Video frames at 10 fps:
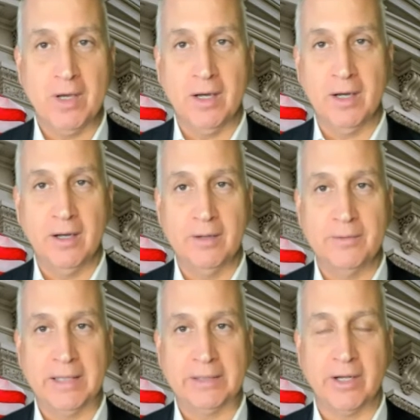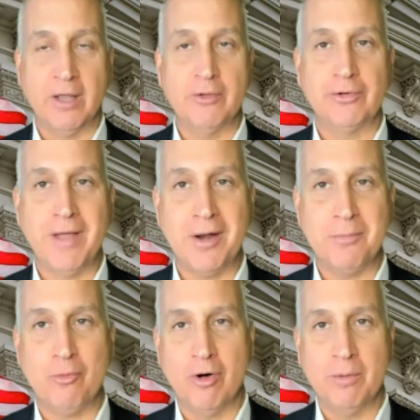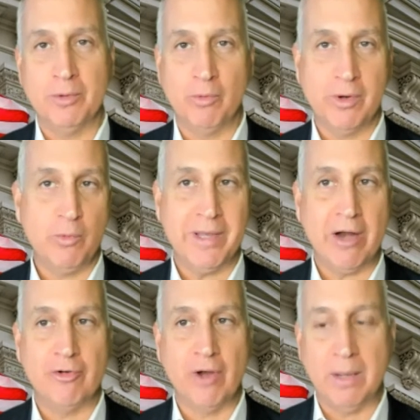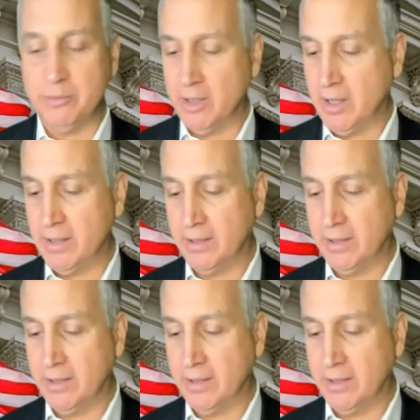Not that others are not important, but we get our job done,